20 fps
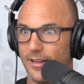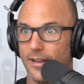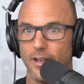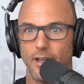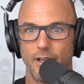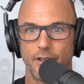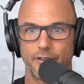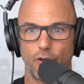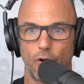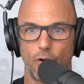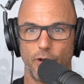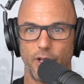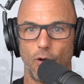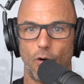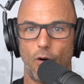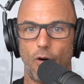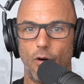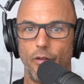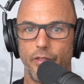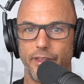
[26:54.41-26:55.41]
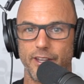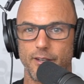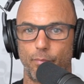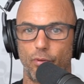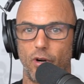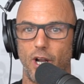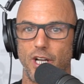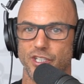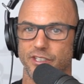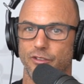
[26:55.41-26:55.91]
Wow. So, you know, all these
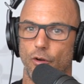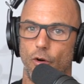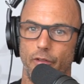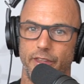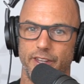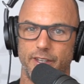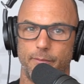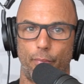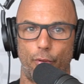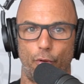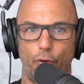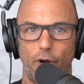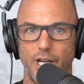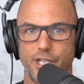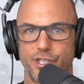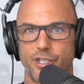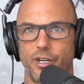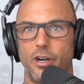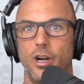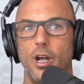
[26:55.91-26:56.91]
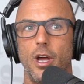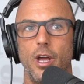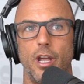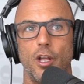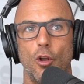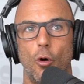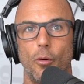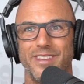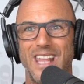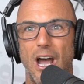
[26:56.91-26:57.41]
projects, all these pressure,
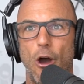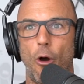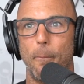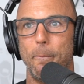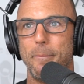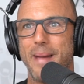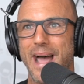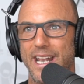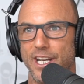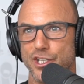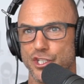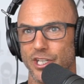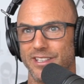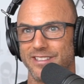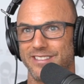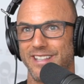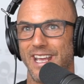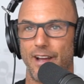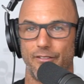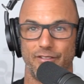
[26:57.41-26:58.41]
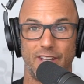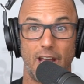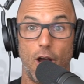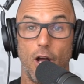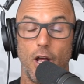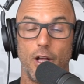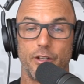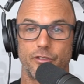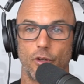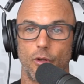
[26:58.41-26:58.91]
you know, now I'm managing staff.
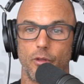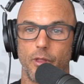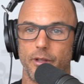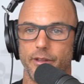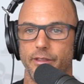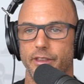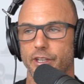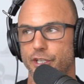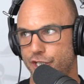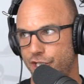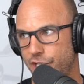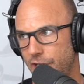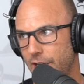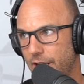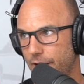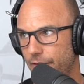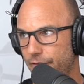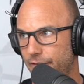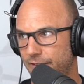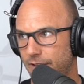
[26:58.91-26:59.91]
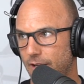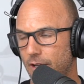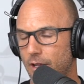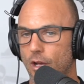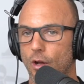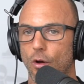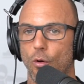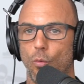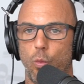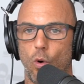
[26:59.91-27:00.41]
Now, so the, the shift
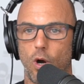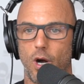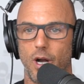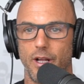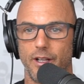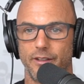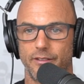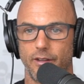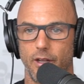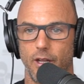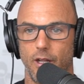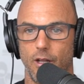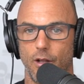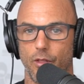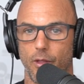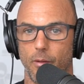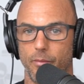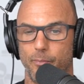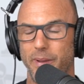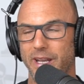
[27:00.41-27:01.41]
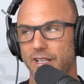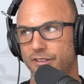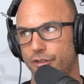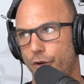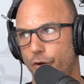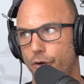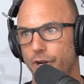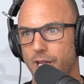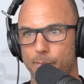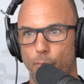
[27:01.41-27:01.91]
was, you know, the big
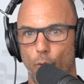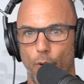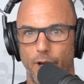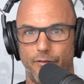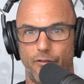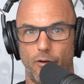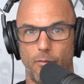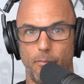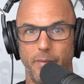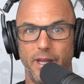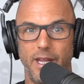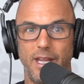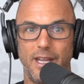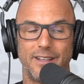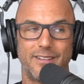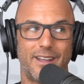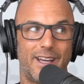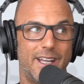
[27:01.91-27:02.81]
turning point for me is